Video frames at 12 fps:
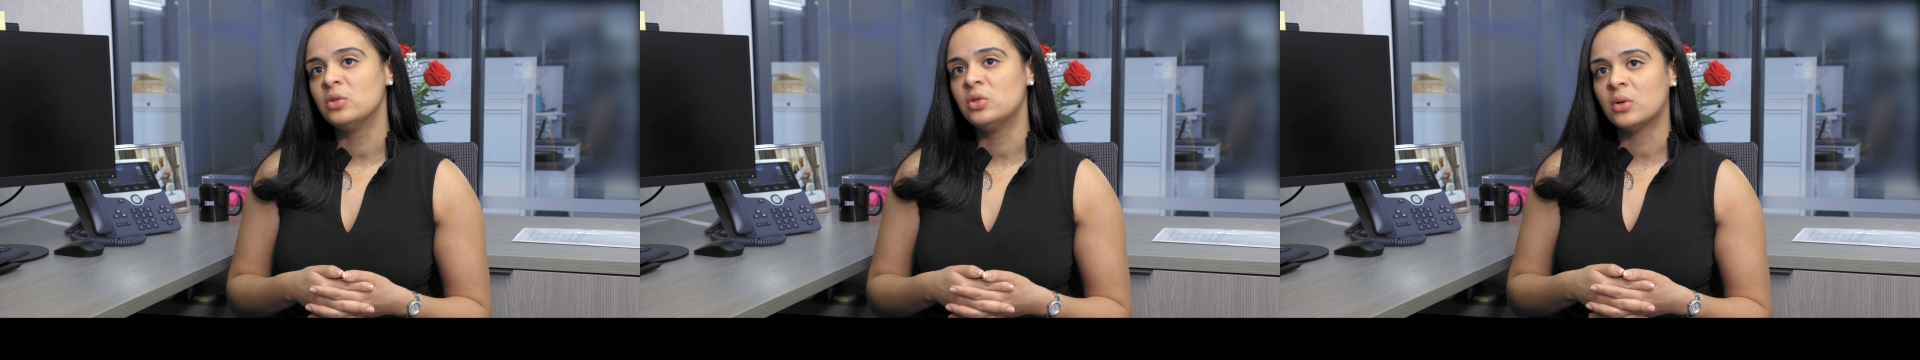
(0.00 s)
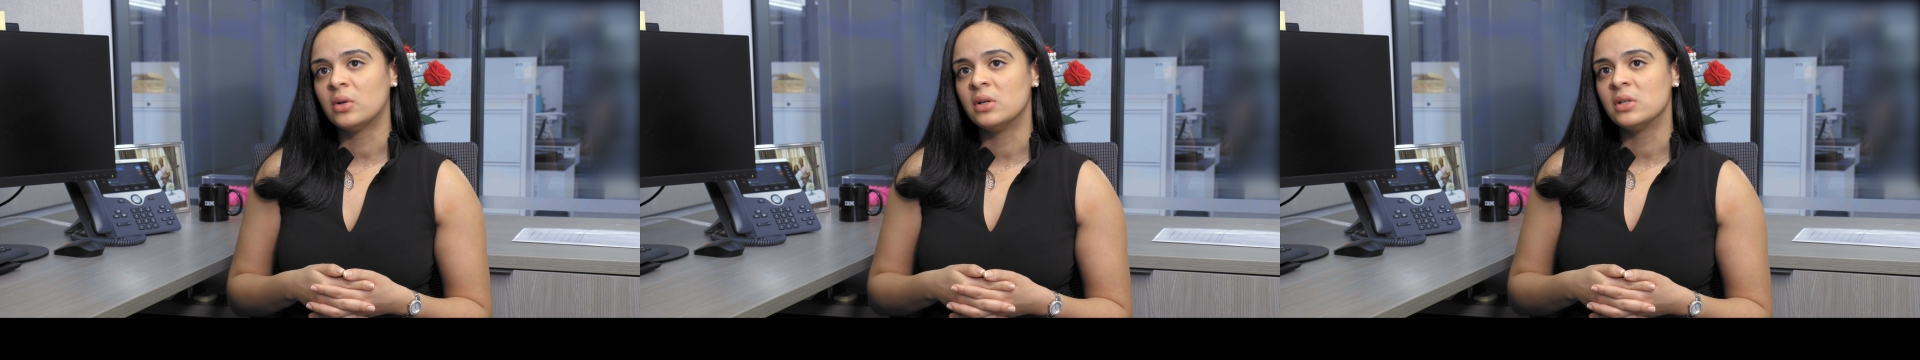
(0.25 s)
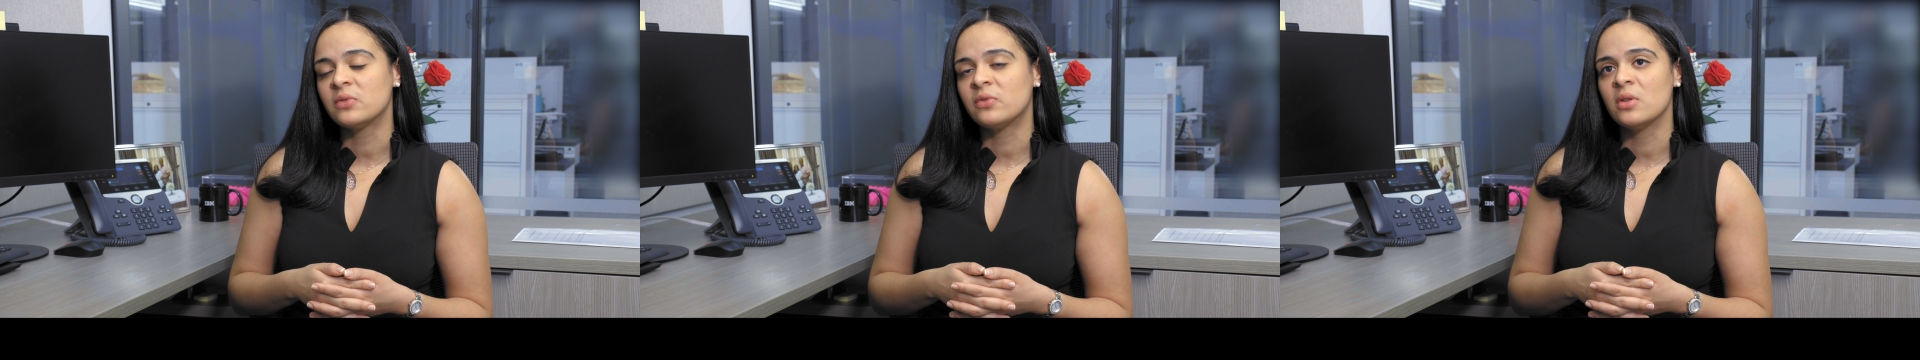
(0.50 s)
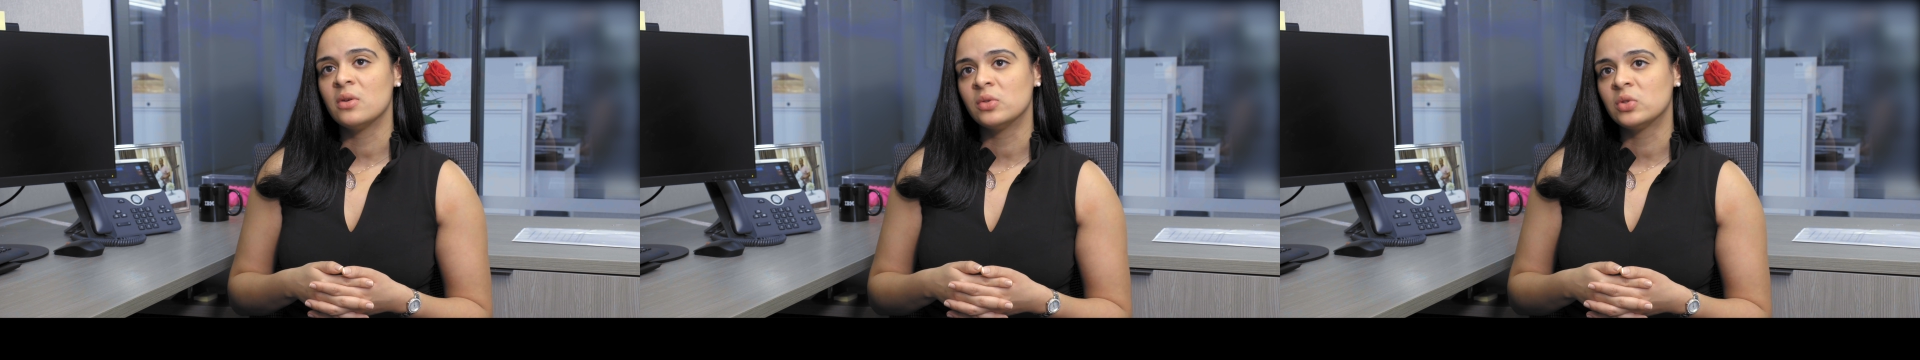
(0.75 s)
the doors
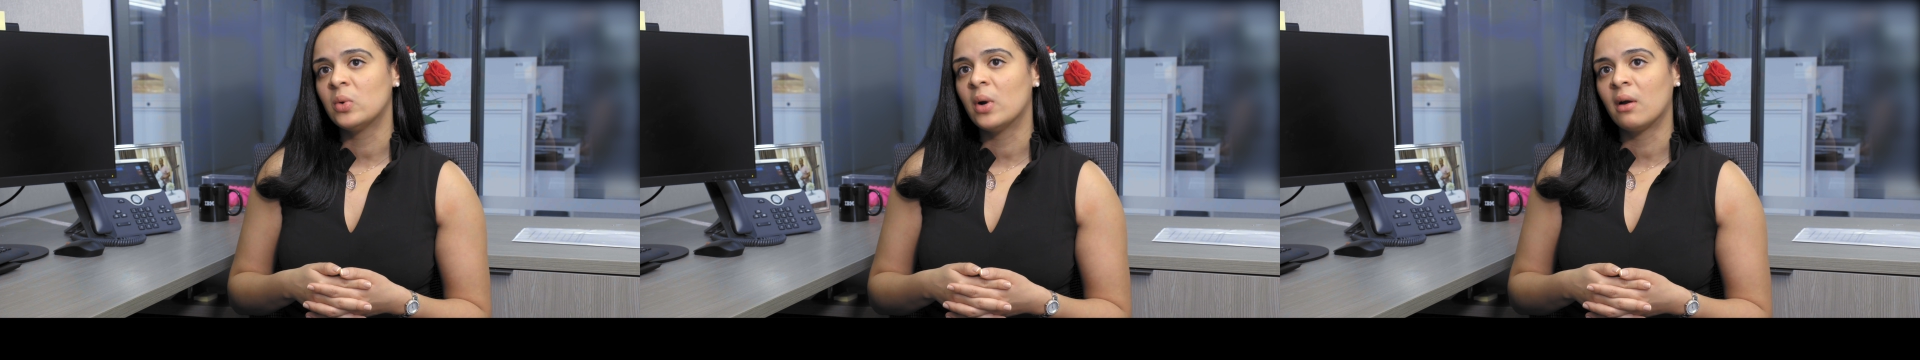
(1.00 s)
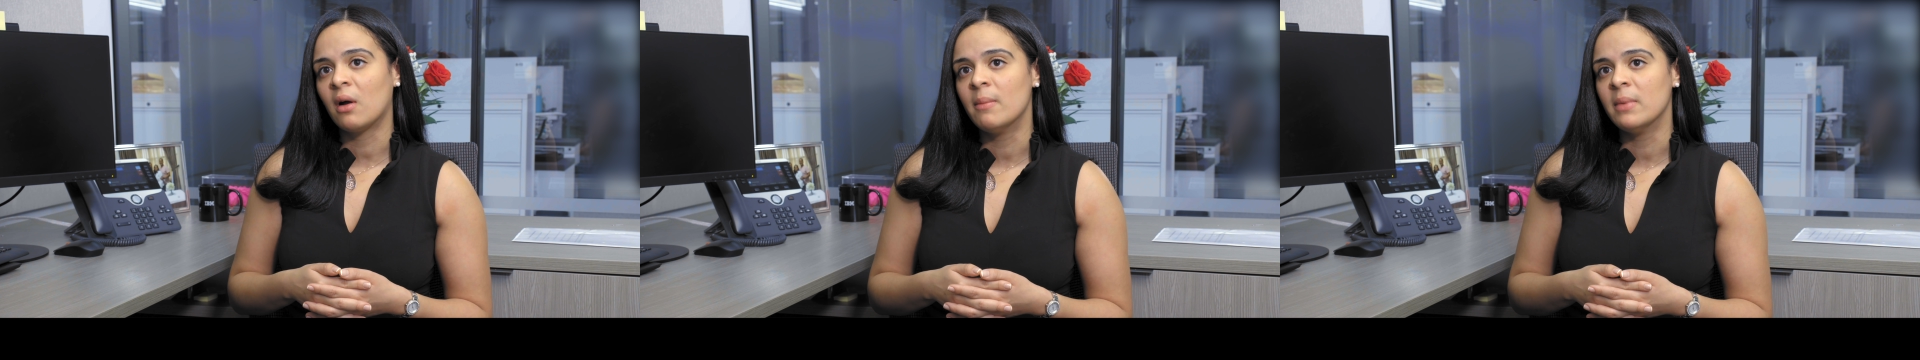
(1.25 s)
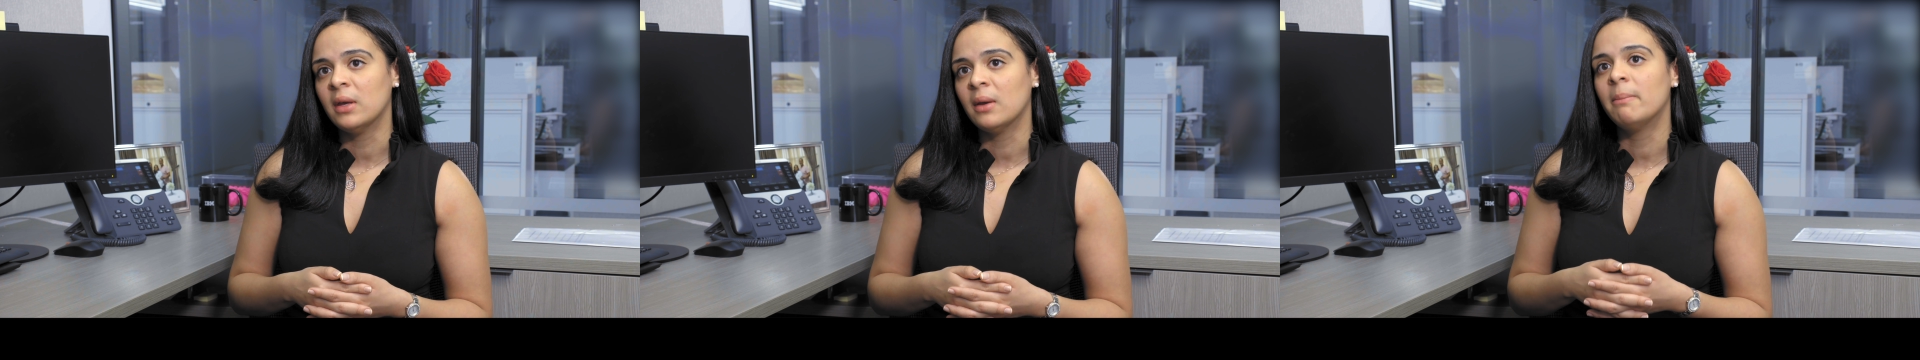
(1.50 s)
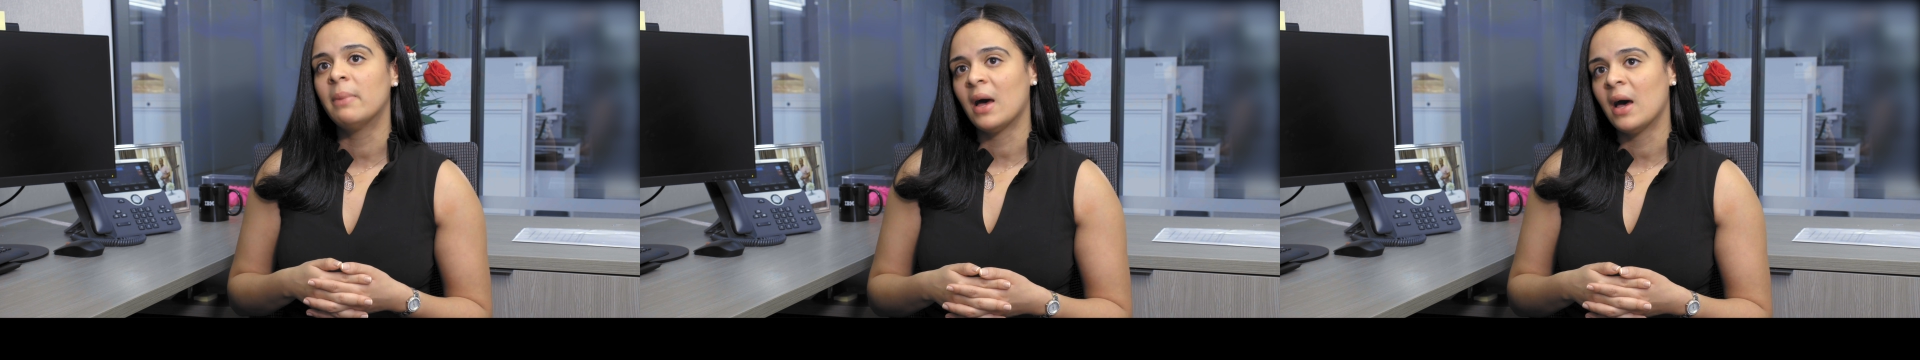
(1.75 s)
for those who are
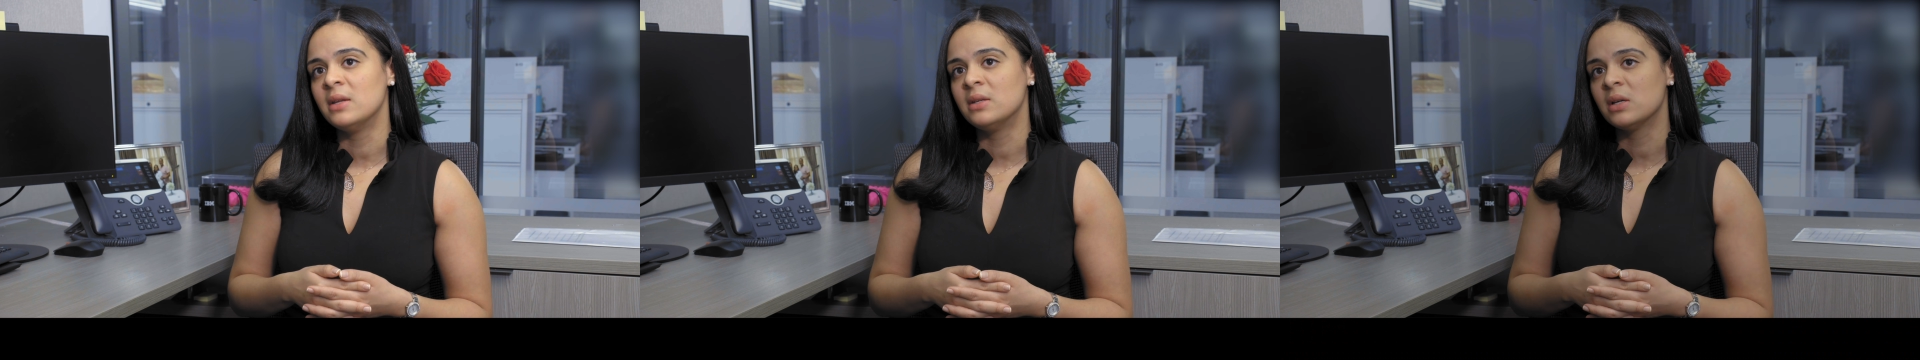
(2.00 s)
coming behind